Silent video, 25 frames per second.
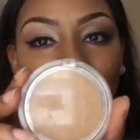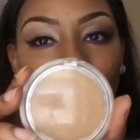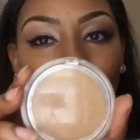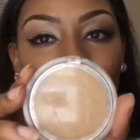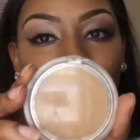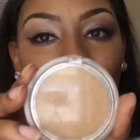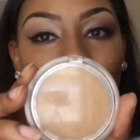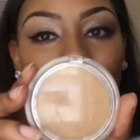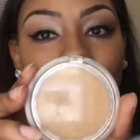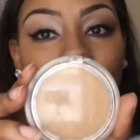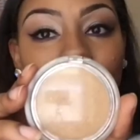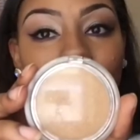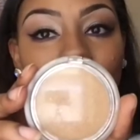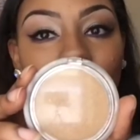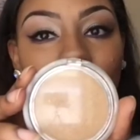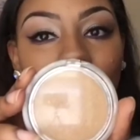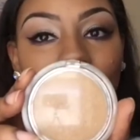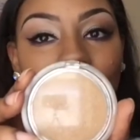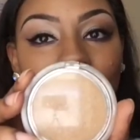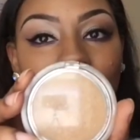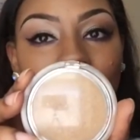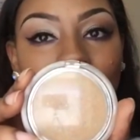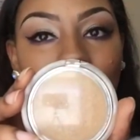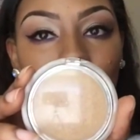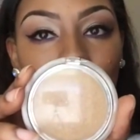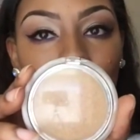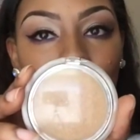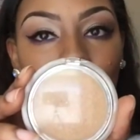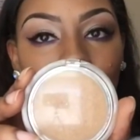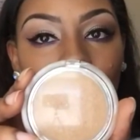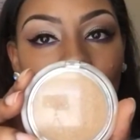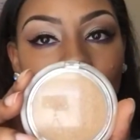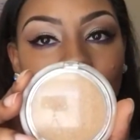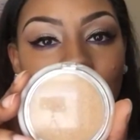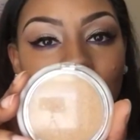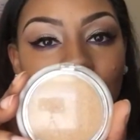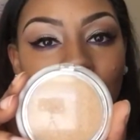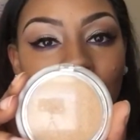e.l.f. Sunkissed
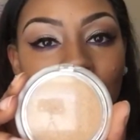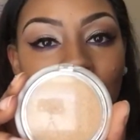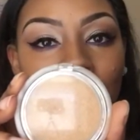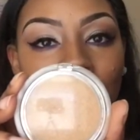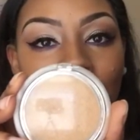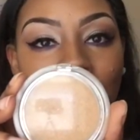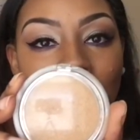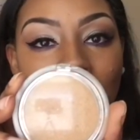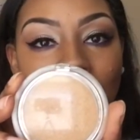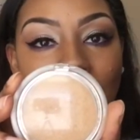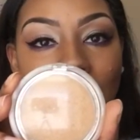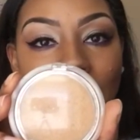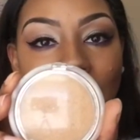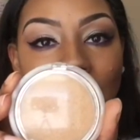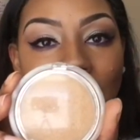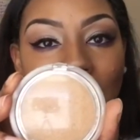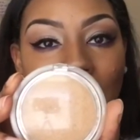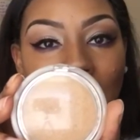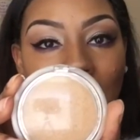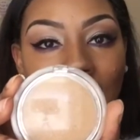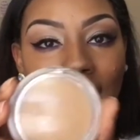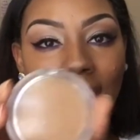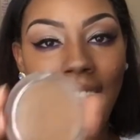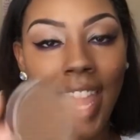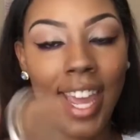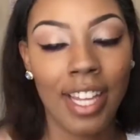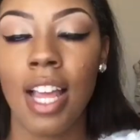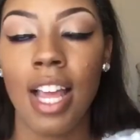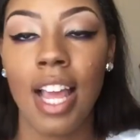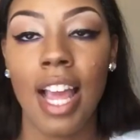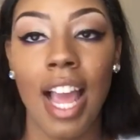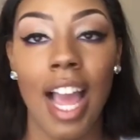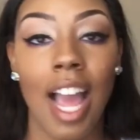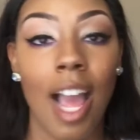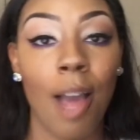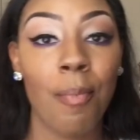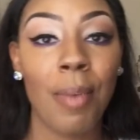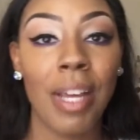Bronzer, and
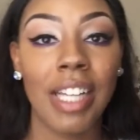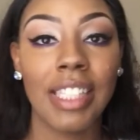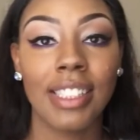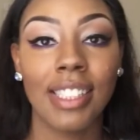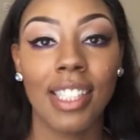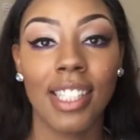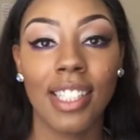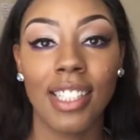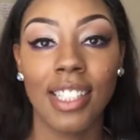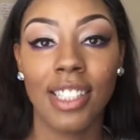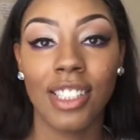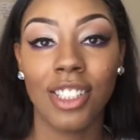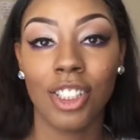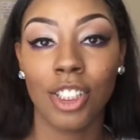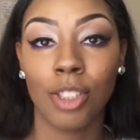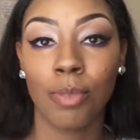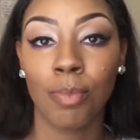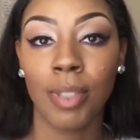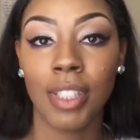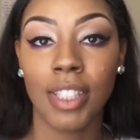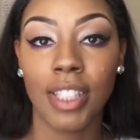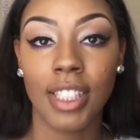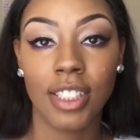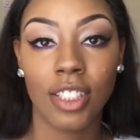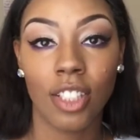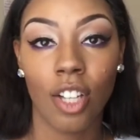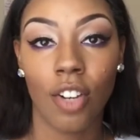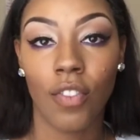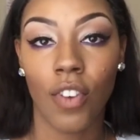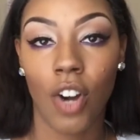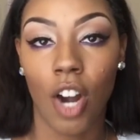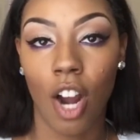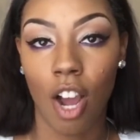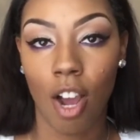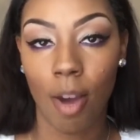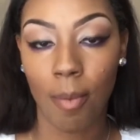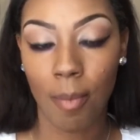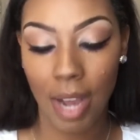I basically just put this over
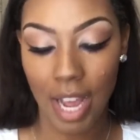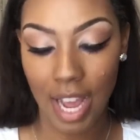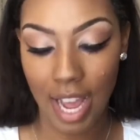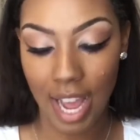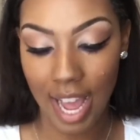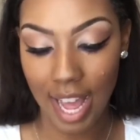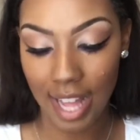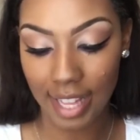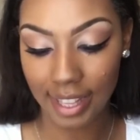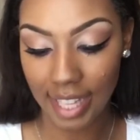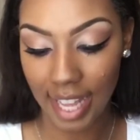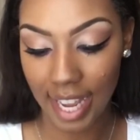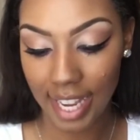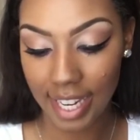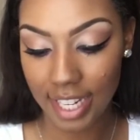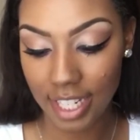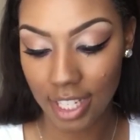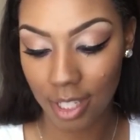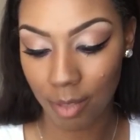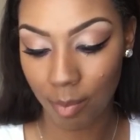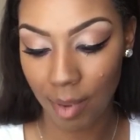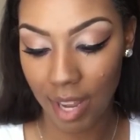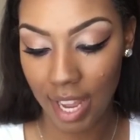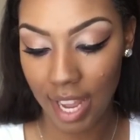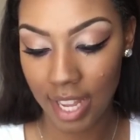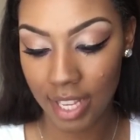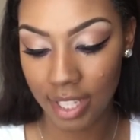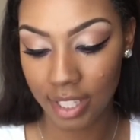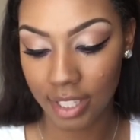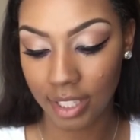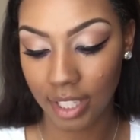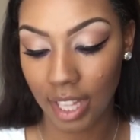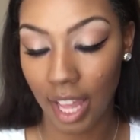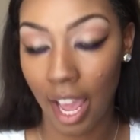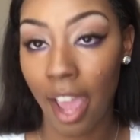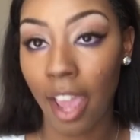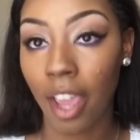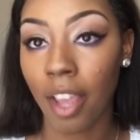all my highlighted spots,
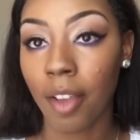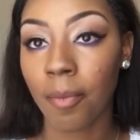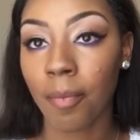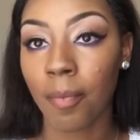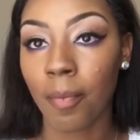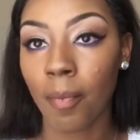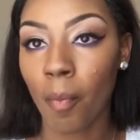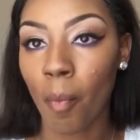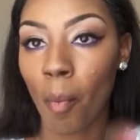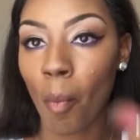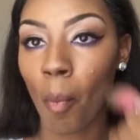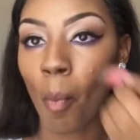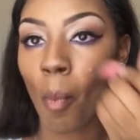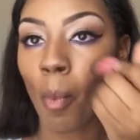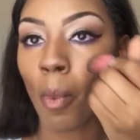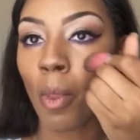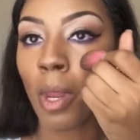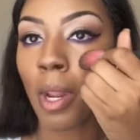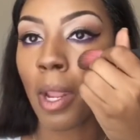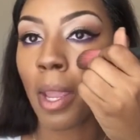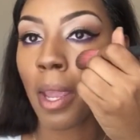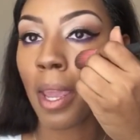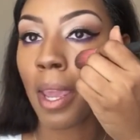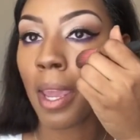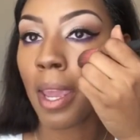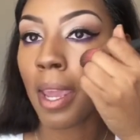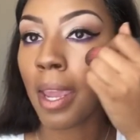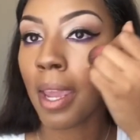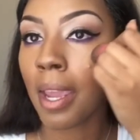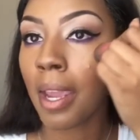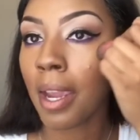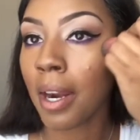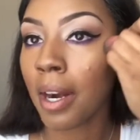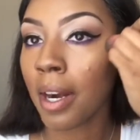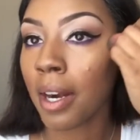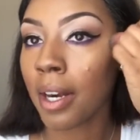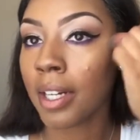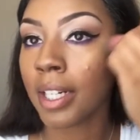like
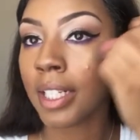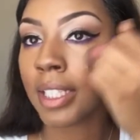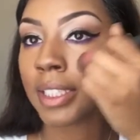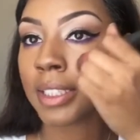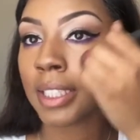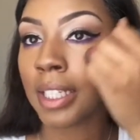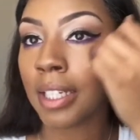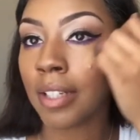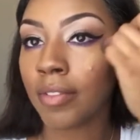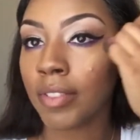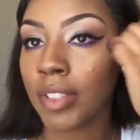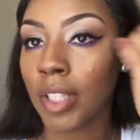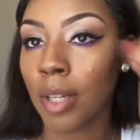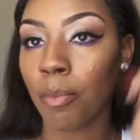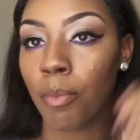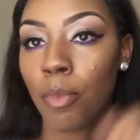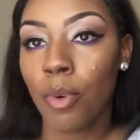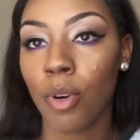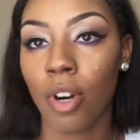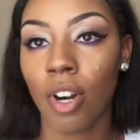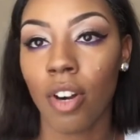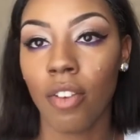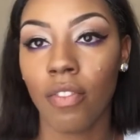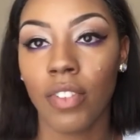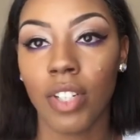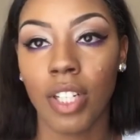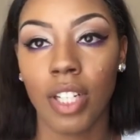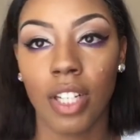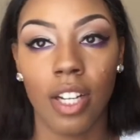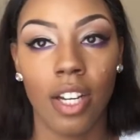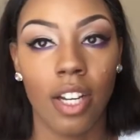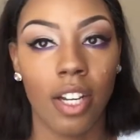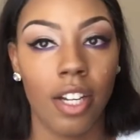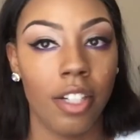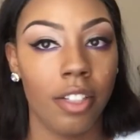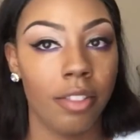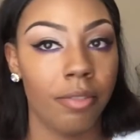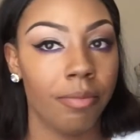here. This gives it more of
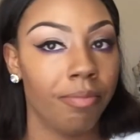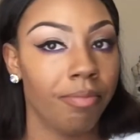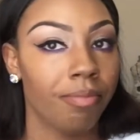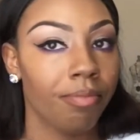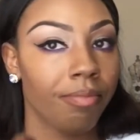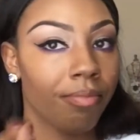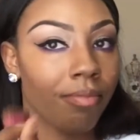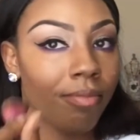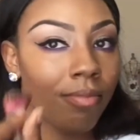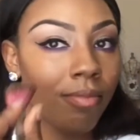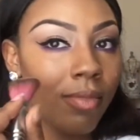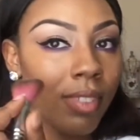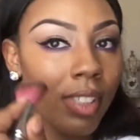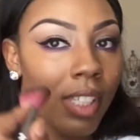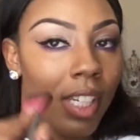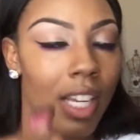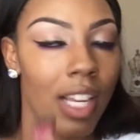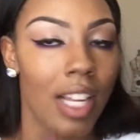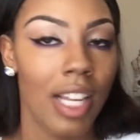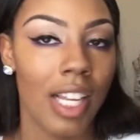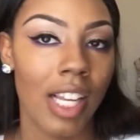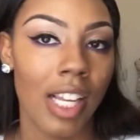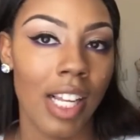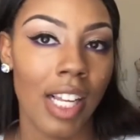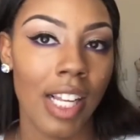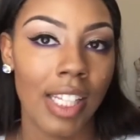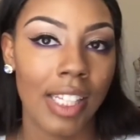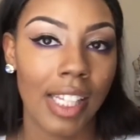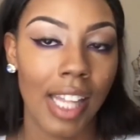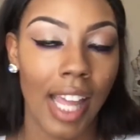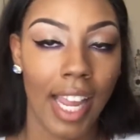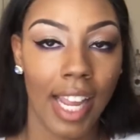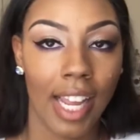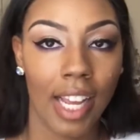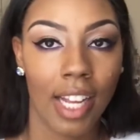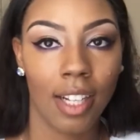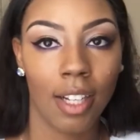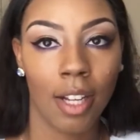a
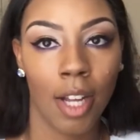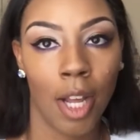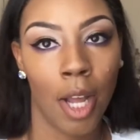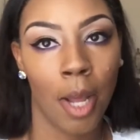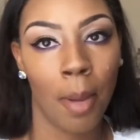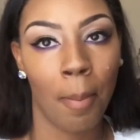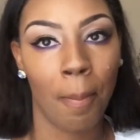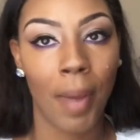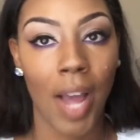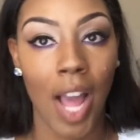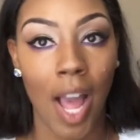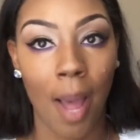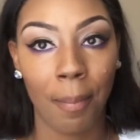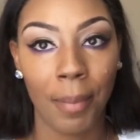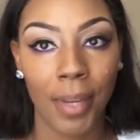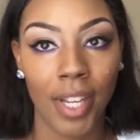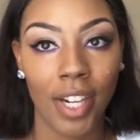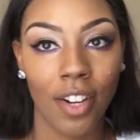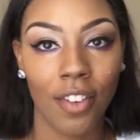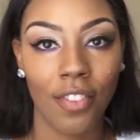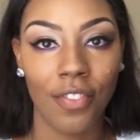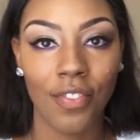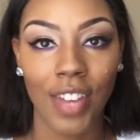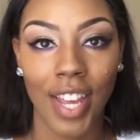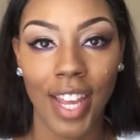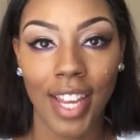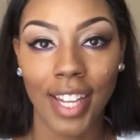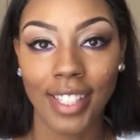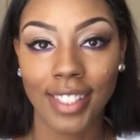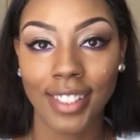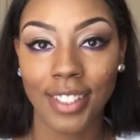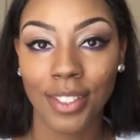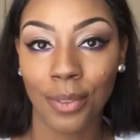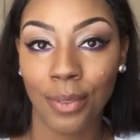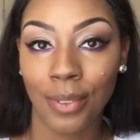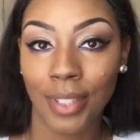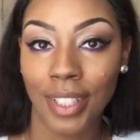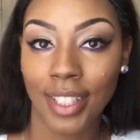like popping
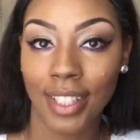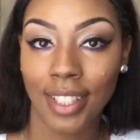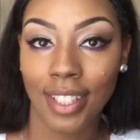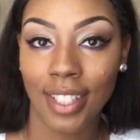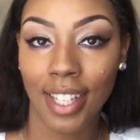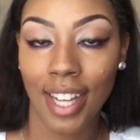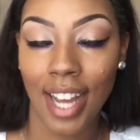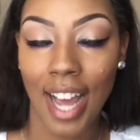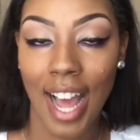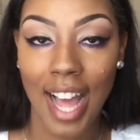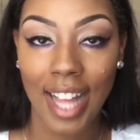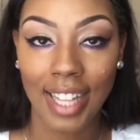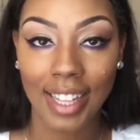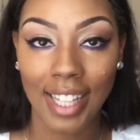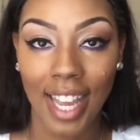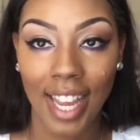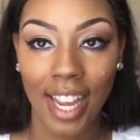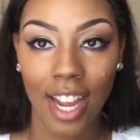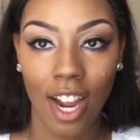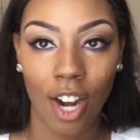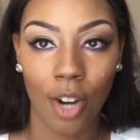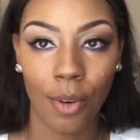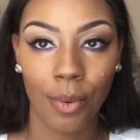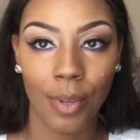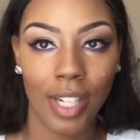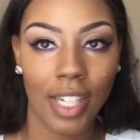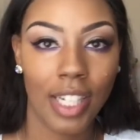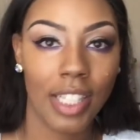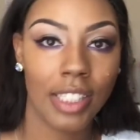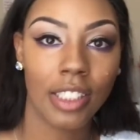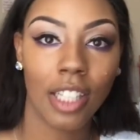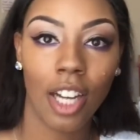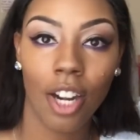effect with the highlight already. It's